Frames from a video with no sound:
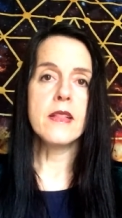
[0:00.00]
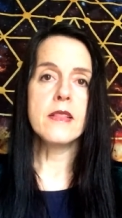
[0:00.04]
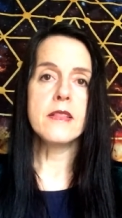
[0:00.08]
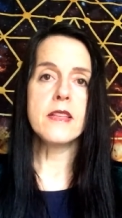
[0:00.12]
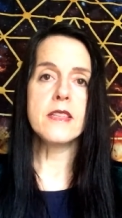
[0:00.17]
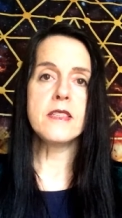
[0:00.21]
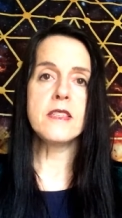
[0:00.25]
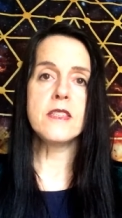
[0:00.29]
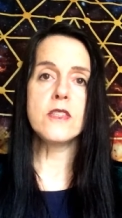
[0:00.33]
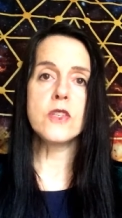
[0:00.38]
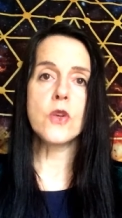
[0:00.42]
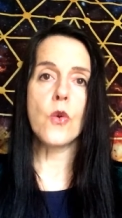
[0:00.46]

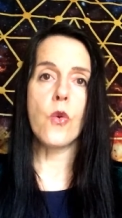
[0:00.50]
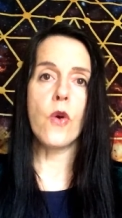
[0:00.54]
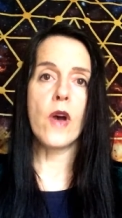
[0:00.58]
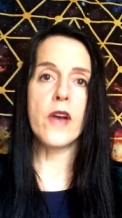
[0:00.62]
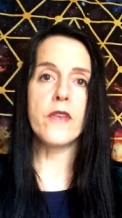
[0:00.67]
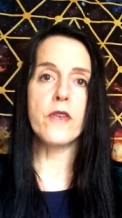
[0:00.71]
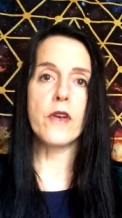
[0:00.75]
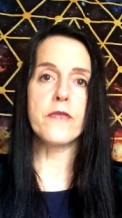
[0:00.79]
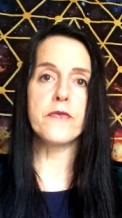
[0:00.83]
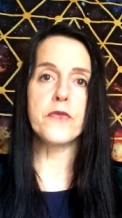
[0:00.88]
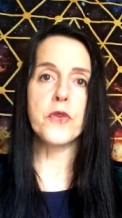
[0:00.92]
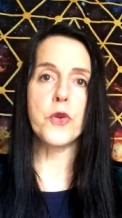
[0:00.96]
This is
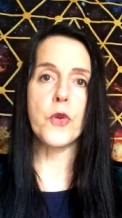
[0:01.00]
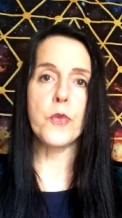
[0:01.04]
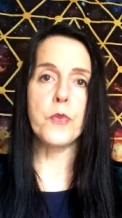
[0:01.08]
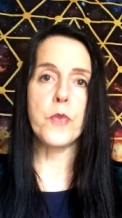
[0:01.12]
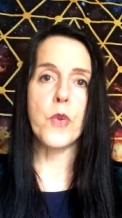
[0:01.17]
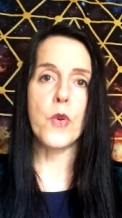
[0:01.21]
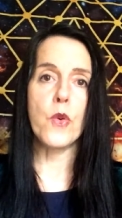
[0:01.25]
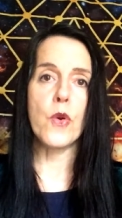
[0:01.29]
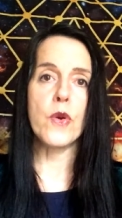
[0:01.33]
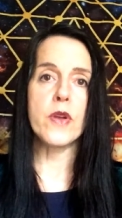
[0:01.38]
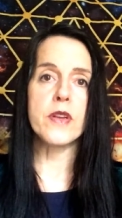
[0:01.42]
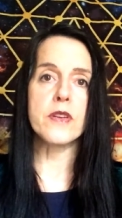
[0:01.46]
quite often a
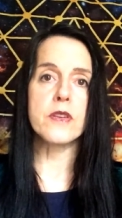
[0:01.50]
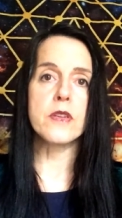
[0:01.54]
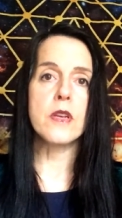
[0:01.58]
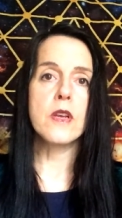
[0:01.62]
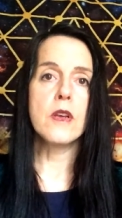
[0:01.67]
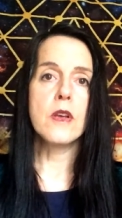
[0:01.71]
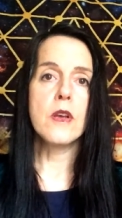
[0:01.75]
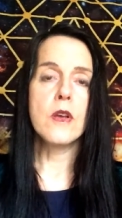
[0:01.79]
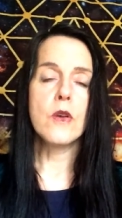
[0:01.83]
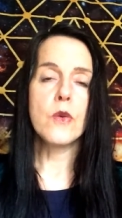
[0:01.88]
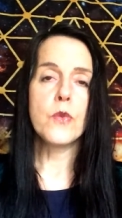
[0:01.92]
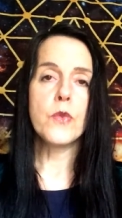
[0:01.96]
point
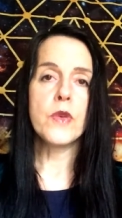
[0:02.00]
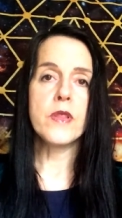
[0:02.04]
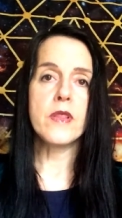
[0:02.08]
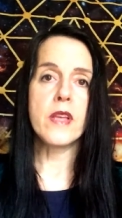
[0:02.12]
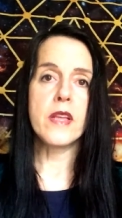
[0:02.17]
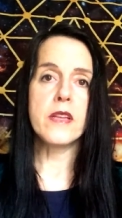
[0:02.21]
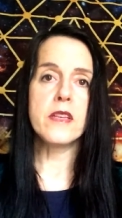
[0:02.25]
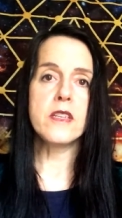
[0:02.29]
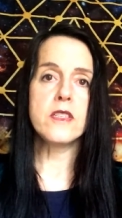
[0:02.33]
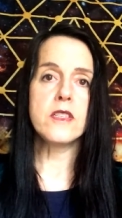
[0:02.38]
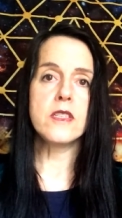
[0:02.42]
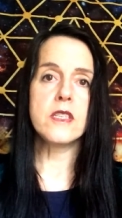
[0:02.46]
with
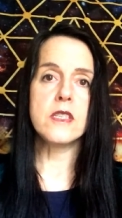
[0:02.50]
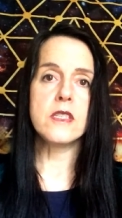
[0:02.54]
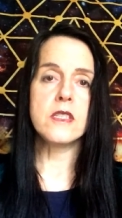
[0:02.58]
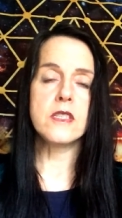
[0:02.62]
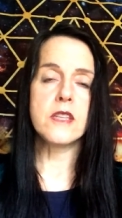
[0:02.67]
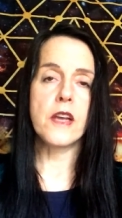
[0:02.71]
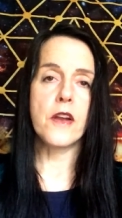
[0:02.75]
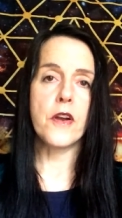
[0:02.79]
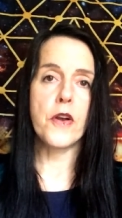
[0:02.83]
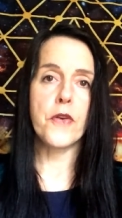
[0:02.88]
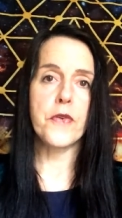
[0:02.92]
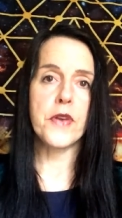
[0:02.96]
energies
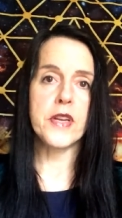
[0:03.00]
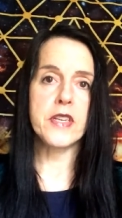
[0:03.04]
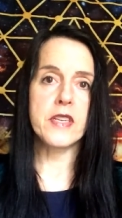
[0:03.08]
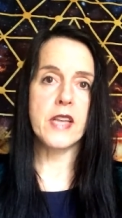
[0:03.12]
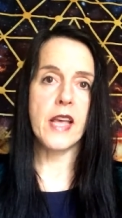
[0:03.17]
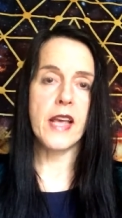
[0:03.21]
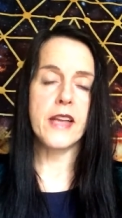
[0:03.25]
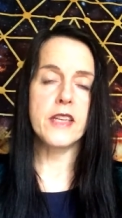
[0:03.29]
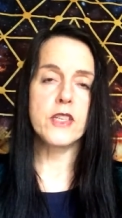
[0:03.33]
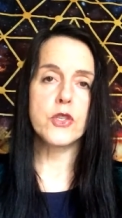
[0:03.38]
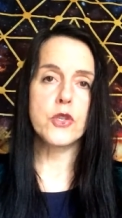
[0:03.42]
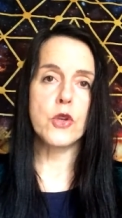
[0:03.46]
that are
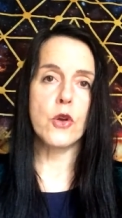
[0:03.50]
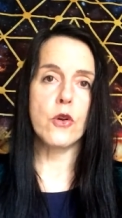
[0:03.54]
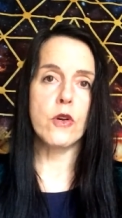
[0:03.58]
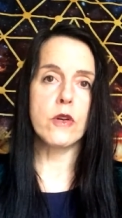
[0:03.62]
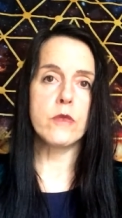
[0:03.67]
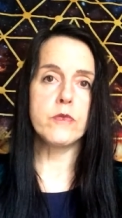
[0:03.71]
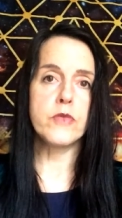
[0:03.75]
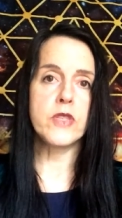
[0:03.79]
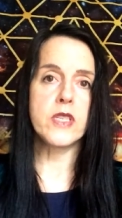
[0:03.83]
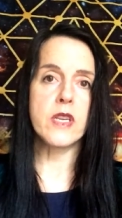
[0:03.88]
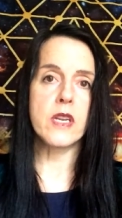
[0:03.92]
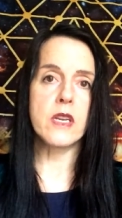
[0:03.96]
attached to
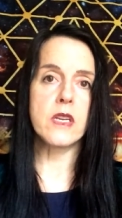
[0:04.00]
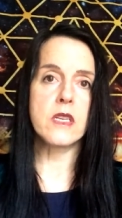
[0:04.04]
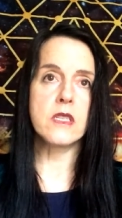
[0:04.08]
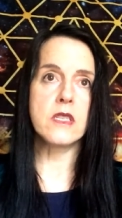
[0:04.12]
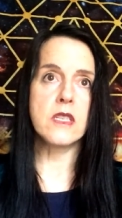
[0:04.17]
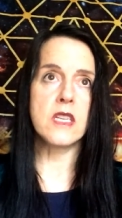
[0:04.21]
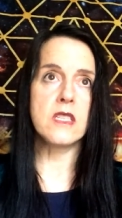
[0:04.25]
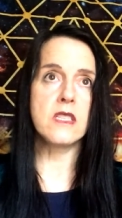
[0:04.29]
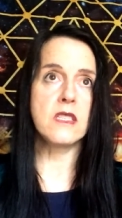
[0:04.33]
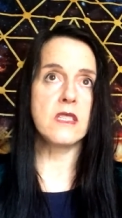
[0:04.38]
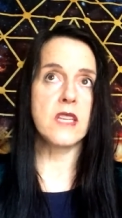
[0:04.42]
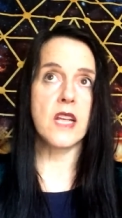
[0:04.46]

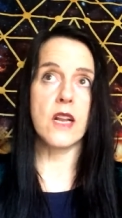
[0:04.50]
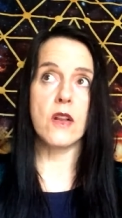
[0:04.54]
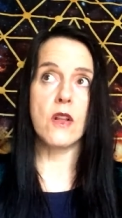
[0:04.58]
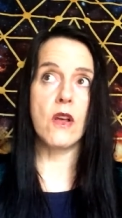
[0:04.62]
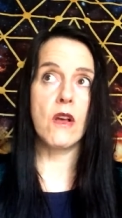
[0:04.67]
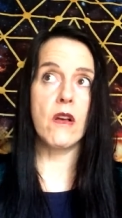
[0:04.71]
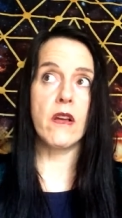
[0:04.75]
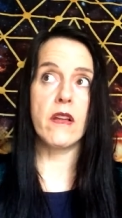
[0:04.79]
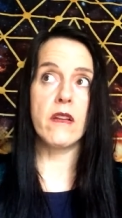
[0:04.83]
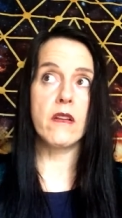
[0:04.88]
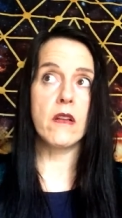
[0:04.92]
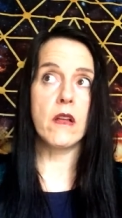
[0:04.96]
objects is they're
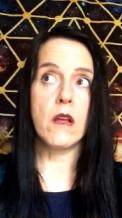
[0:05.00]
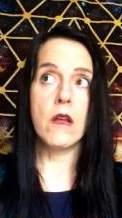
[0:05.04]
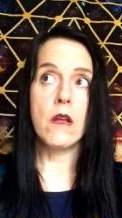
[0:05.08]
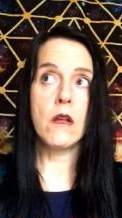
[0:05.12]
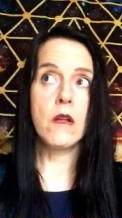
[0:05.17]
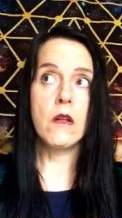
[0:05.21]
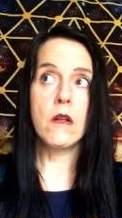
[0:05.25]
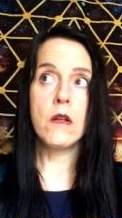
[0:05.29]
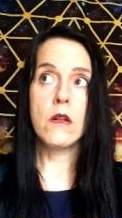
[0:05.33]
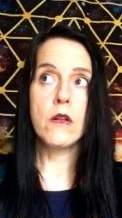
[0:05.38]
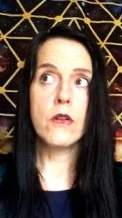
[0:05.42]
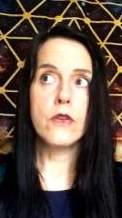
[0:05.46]
like,
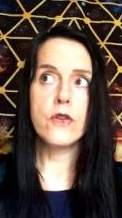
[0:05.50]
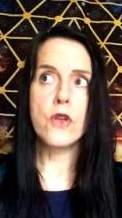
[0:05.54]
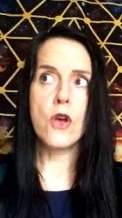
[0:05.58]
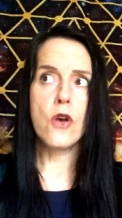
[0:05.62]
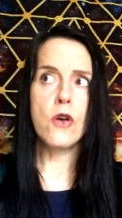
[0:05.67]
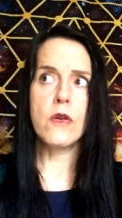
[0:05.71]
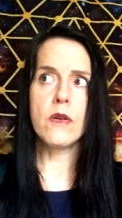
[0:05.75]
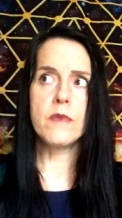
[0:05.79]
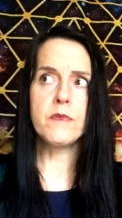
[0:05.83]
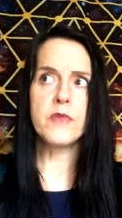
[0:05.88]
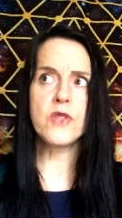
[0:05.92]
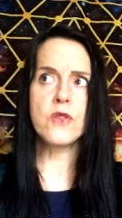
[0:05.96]

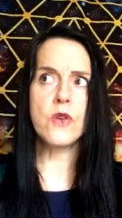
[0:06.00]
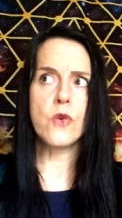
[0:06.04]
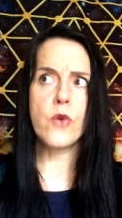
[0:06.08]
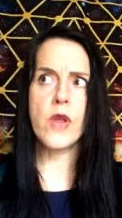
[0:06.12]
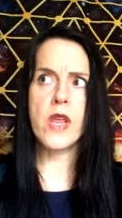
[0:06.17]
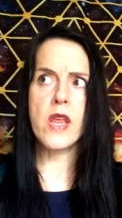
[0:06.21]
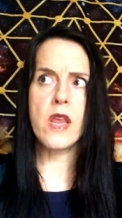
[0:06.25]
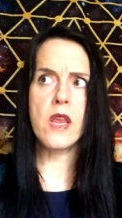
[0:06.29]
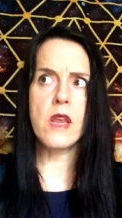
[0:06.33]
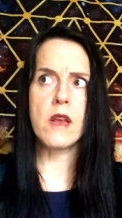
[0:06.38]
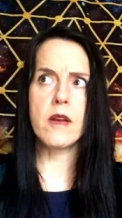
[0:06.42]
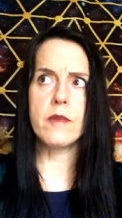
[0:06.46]
no, I'm still
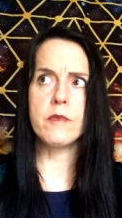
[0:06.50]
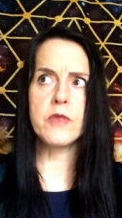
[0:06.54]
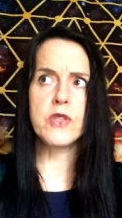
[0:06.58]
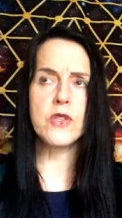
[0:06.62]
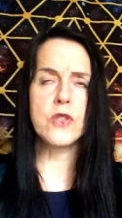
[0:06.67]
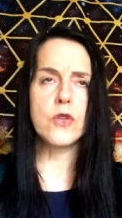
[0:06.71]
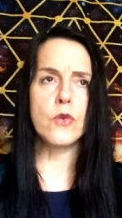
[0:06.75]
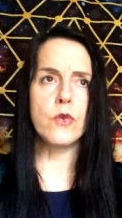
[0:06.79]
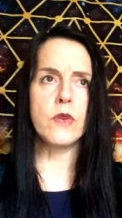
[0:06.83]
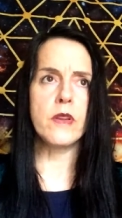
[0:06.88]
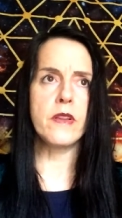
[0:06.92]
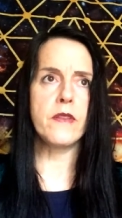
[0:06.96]
here, I'm
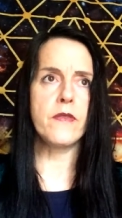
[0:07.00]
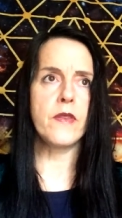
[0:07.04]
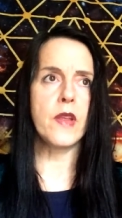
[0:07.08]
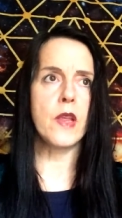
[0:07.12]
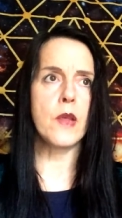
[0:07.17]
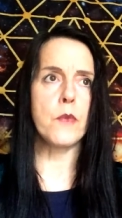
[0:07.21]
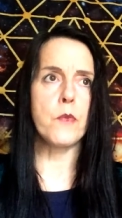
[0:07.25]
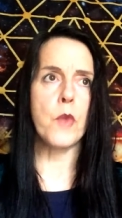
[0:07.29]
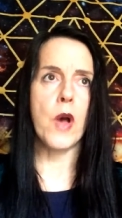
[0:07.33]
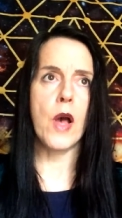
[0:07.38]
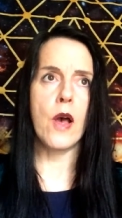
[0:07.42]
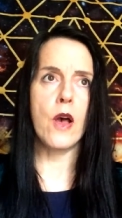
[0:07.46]
still living
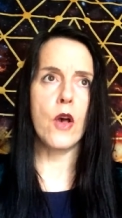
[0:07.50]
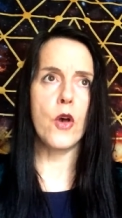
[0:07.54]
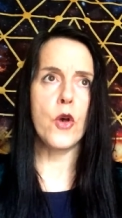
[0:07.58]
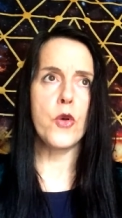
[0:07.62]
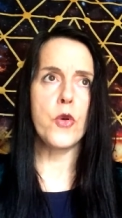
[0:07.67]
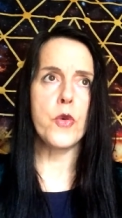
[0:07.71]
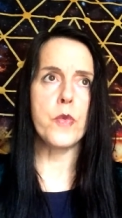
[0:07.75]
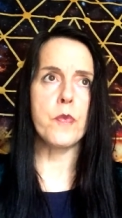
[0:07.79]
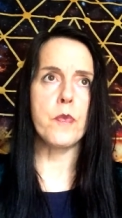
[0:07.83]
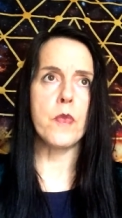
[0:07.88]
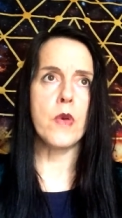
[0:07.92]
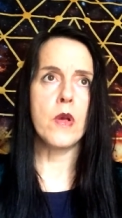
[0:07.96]
in my
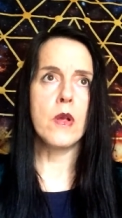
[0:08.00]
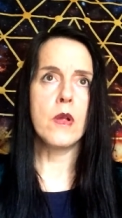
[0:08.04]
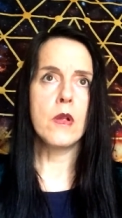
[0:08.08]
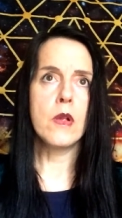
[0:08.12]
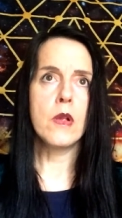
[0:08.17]
home.